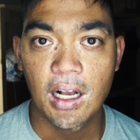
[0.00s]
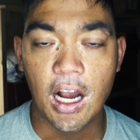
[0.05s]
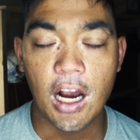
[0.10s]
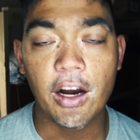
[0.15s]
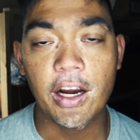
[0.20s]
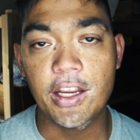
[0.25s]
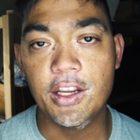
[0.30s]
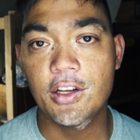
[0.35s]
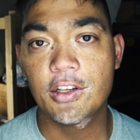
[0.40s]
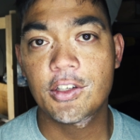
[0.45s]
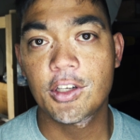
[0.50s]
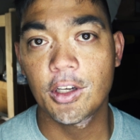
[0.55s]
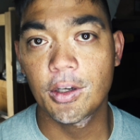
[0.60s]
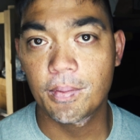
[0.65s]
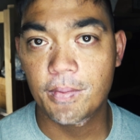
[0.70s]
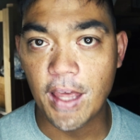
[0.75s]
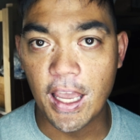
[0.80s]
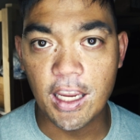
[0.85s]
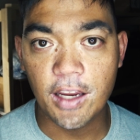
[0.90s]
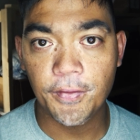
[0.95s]
All right,
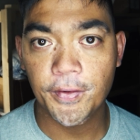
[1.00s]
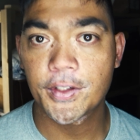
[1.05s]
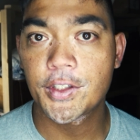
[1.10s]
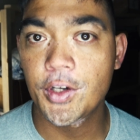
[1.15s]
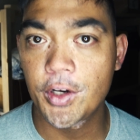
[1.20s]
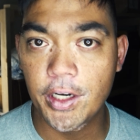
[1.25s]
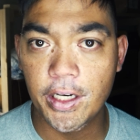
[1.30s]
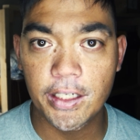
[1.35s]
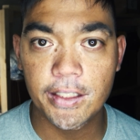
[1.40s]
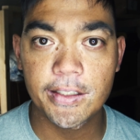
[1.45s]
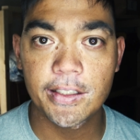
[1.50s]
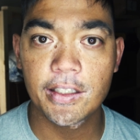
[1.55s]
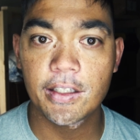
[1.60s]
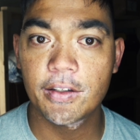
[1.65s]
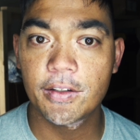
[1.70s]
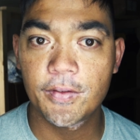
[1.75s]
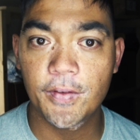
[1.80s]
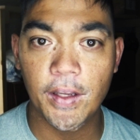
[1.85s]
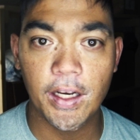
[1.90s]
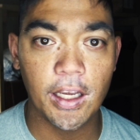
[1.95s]
YouTube, thank you for tuning into
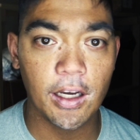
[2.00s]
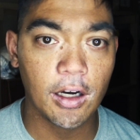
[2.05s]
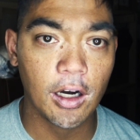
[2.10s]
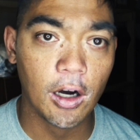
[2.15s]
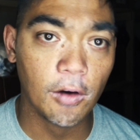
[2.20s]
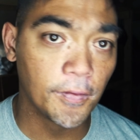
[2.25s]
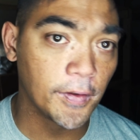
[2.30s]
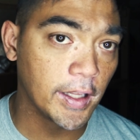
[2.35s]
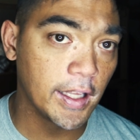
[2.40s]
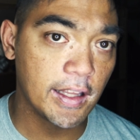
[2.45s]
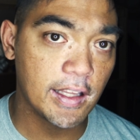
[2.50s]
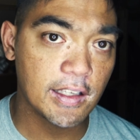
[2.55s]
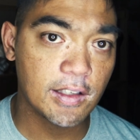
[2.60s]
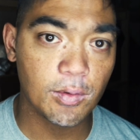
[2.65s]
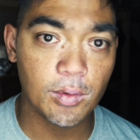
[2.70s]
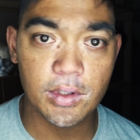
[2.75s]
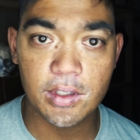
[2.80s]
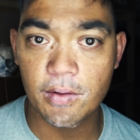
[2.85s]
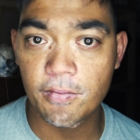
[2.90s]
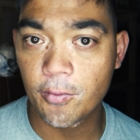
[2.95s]
this video. Hopefully this
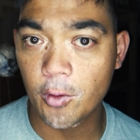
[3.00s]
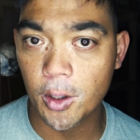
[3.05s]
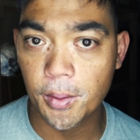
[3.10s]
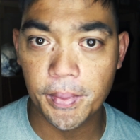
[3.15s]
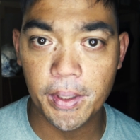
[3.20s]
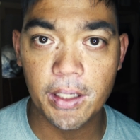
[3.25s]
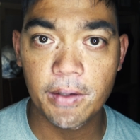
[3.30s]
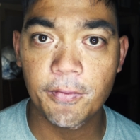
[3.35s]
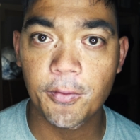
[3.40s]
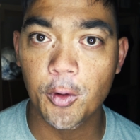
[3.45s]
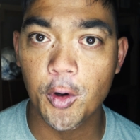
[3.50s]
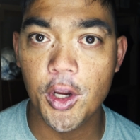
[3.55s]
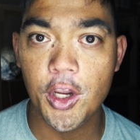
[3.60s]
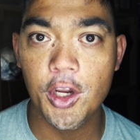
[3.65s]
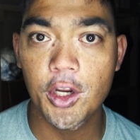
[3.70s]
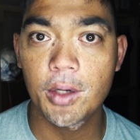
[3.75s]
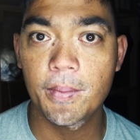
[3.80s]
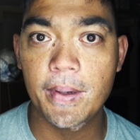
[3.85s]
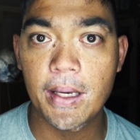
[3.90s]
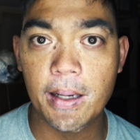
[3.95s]
was informative for
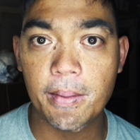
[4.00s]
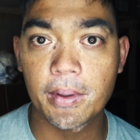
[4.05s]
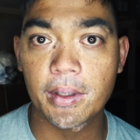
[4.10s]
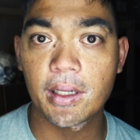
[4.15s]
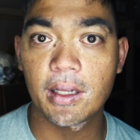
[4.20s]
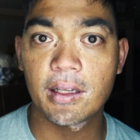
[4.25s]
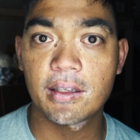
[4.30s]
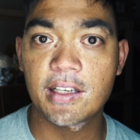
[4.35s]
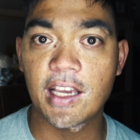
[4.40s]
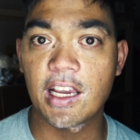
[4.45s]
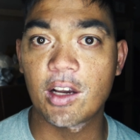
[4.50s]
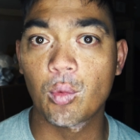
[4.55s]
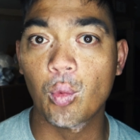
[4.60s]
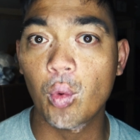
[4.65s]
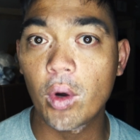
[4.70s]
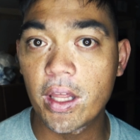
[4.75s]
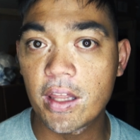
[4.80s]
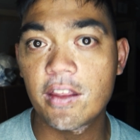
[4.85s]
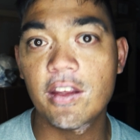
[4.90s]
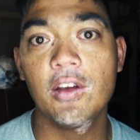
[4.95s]
you to be able to take
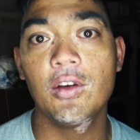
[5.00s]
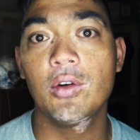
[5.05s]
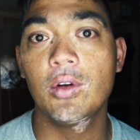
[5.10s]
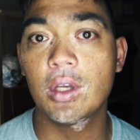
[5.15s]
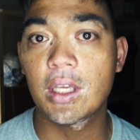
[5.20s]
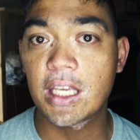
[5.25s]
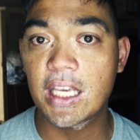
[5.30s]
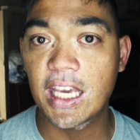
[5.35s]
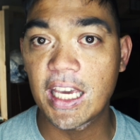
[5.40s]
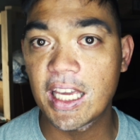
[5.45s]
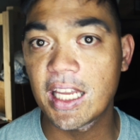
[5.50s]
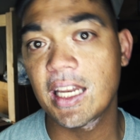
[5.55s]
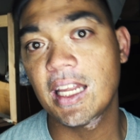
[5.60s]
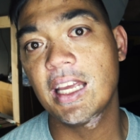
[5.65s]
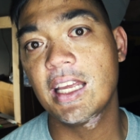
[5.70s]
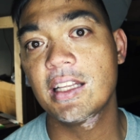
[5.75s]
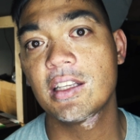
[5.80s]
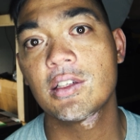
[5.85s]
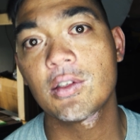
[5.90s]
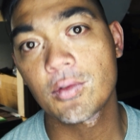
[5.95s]
with you to get
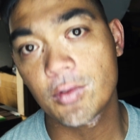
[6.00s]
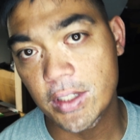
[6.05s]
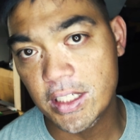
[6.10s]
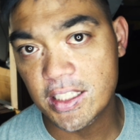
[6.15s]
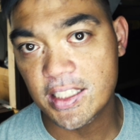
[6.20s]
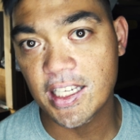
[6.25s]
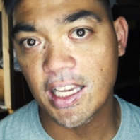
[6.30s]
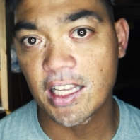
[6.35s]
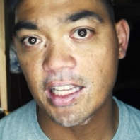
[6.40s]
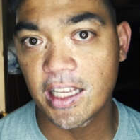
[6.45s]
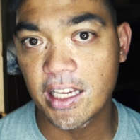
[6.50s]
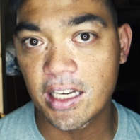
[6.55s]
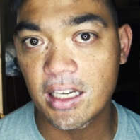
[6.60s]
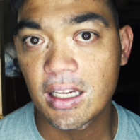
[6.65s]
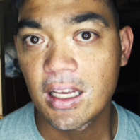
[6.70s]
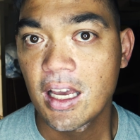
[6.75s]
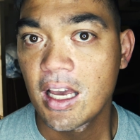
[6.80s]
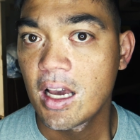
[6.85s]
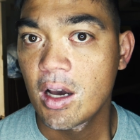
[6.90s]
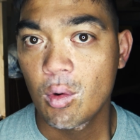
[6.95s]
into reselling,
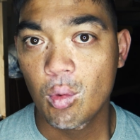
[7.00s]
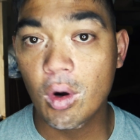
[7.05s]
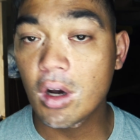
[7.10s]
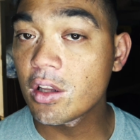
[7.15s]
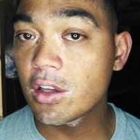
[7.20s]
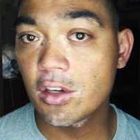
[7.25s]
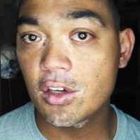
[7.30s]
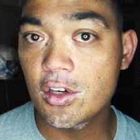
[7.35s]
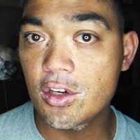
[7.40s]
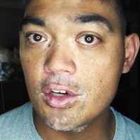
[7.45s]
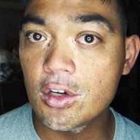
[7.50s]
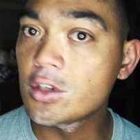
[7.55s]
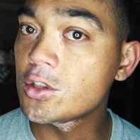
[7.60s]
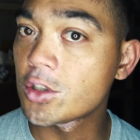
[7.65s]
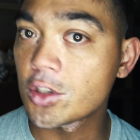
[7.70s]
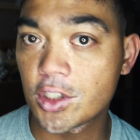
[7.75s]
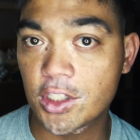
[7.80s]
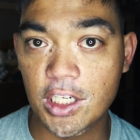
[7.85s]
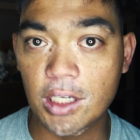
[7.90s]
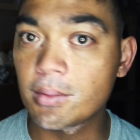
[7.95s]
whether you use
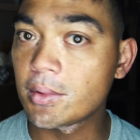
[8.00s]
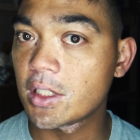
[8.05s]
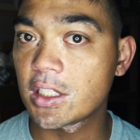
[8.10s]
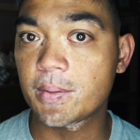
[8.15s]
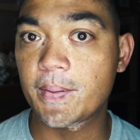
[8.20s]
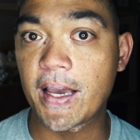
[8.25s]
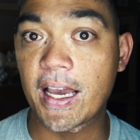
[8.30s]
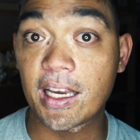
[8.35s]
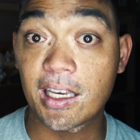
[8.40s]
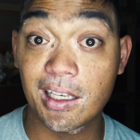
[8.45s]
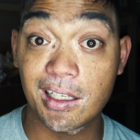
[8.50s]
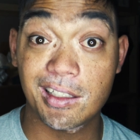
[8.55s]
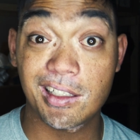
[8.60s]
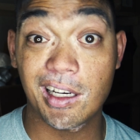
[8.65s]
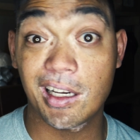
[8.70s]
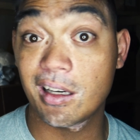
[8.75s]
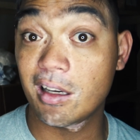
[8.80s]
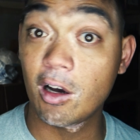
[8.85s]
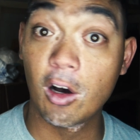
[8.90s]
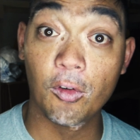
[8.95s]
your stimulus package
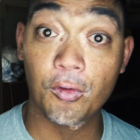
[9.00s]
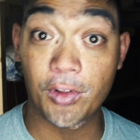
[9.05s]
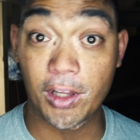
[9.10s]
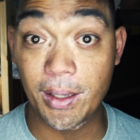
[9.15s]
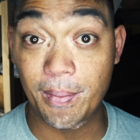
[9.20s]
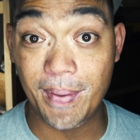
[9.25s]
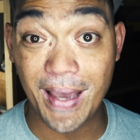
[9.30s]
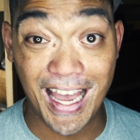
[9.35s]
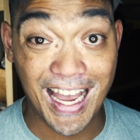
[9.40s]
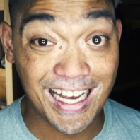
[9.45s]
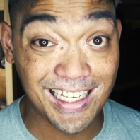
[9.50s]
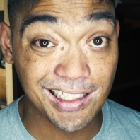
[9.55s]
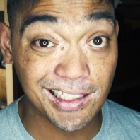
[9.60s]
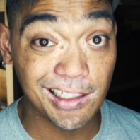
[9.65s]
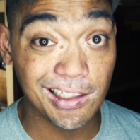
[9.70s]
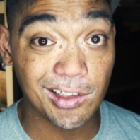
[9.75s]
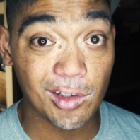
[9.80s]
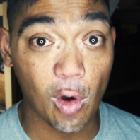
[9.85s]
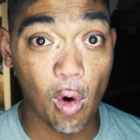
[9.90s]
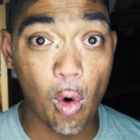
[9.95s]
that hopefully
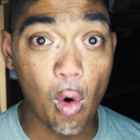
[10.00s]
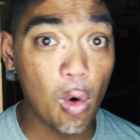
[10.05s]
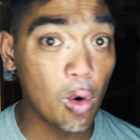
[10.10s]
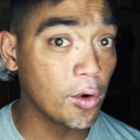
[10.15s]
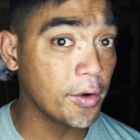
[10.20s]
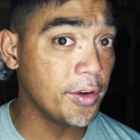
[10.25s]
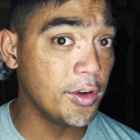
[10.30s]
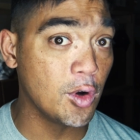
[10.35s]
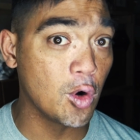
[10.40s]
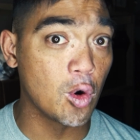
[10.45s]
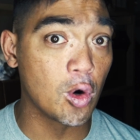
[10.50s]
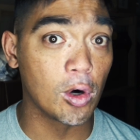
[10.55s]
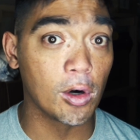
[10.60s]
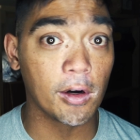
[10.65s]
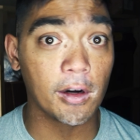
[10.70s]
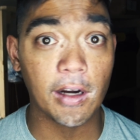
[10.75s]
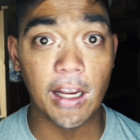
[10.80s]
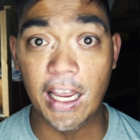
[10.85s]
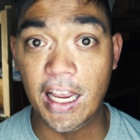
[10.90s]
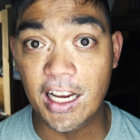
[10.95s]
passes or
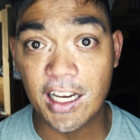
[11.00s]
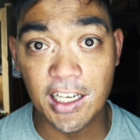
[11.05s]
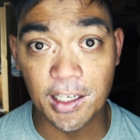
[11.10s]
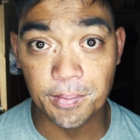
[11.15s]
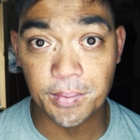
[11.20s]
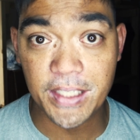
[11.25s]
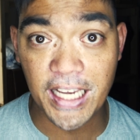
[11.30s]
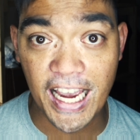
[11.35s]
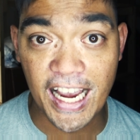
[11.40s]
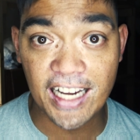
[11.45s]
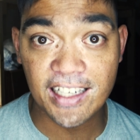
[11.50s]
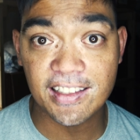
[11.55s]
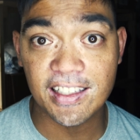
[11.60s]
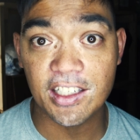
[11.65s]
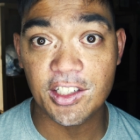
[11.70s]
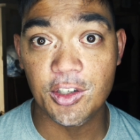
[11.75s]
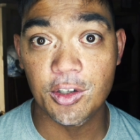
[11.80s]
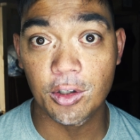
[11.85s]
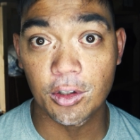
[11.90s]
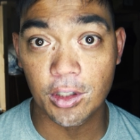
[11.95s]
your income tax
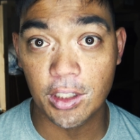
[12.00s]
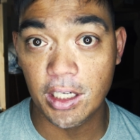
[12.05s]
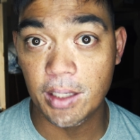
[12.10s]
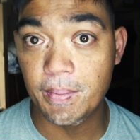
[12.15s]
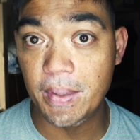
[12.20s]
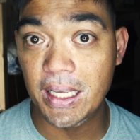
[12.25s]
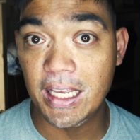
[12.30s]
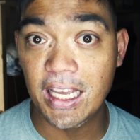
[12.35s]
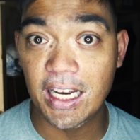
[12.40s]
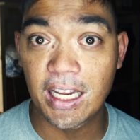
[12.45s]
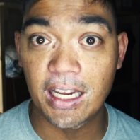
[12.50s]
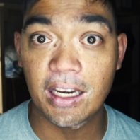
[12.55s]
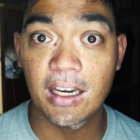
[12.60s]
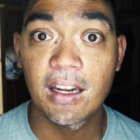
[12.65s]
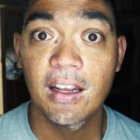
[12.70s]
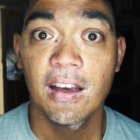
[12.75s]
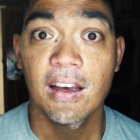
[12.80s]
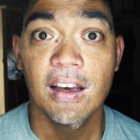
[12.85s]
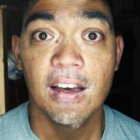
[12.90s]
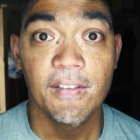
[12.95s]
that you're going to be getting
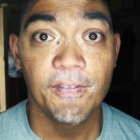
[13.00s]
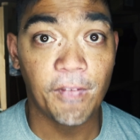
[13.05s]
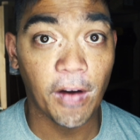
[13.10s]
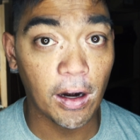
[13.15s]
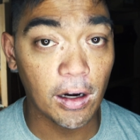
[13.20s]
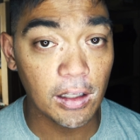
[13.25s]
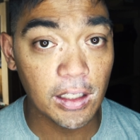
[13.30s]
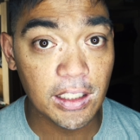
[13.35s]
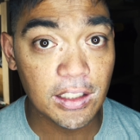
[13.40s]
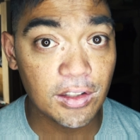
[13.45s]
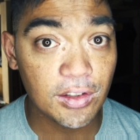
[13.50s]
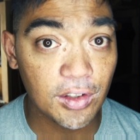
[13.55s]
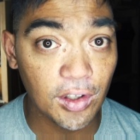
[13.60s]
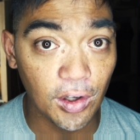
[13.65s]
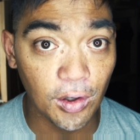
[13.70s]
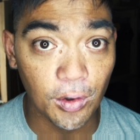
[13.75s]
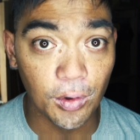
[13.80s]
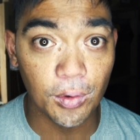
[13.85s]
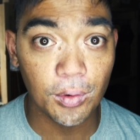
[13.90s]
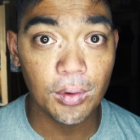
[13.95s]
fairly
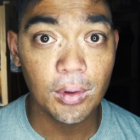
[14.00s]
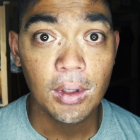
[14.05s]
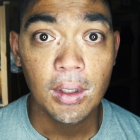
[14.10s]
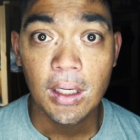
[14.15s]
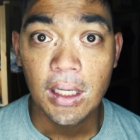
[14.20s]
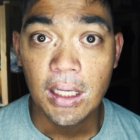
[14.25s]
soon.